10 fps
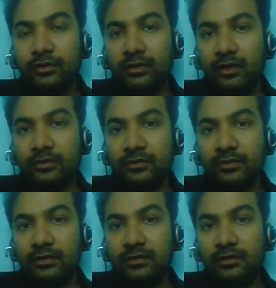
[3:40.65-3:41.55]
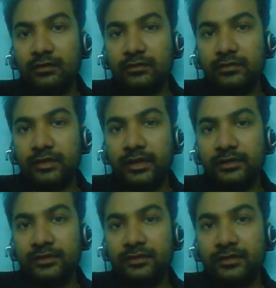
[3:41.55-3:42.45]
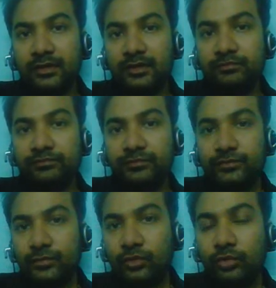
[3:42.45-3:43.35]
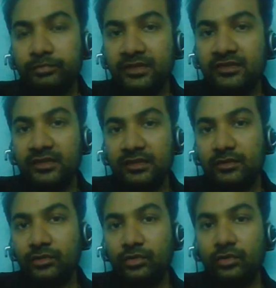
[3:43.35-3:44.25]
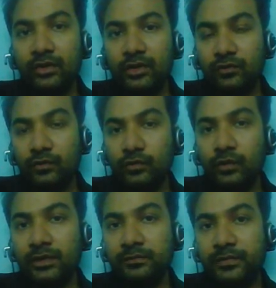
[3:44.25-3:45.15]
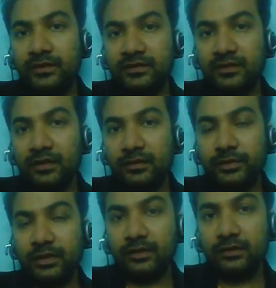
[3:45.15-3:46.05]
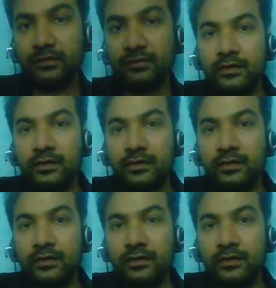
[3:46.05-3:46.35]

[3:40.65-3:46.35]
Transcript: new clause, that is OPC, one-person company.